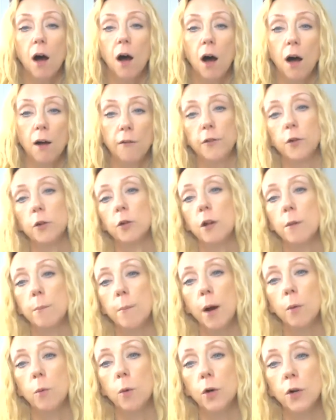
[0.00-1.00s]
I feel like
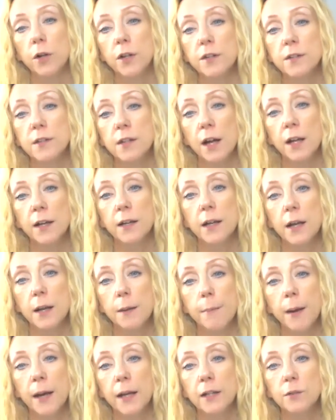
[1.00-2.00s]
my work is done, and
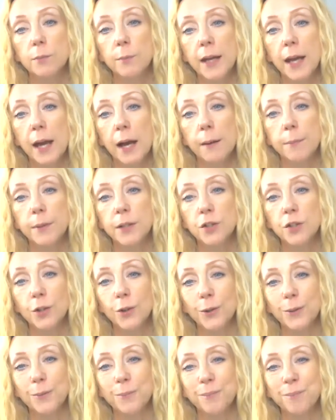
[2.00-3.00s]
it makes me happy
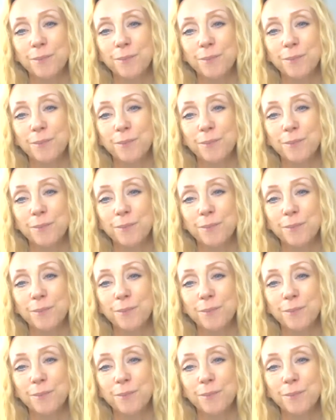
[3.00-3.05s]
too.